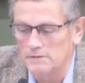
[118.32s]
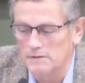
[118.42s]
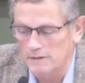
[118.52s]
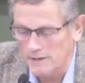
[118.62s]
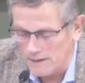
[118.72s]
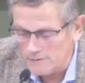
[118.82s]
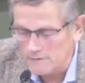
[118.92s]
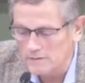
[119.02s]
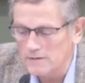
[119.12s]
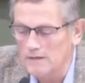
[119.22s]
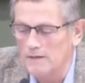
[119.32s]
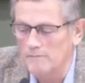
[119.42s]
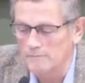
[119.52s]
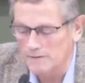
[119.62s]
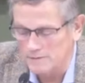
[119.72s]
yes.
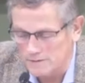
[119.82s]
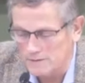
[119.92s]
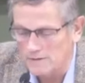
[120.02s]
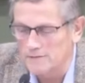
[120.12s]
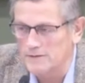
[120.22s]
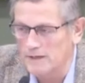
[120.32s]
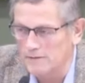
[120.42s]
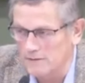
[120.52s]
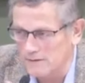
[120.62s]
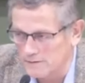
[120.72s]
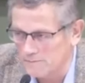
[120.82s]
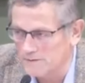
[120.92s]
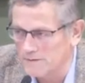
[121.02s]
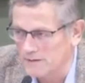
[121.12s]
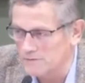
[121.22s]
But just understand that it's a
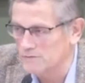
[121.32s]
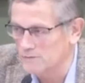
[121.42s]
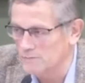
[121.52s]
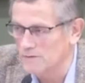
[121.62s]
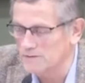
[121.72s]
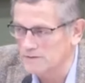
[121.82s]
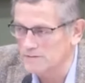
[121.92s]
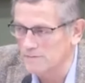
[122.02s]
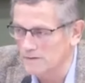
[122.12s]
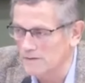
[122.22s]
potential $2.6 million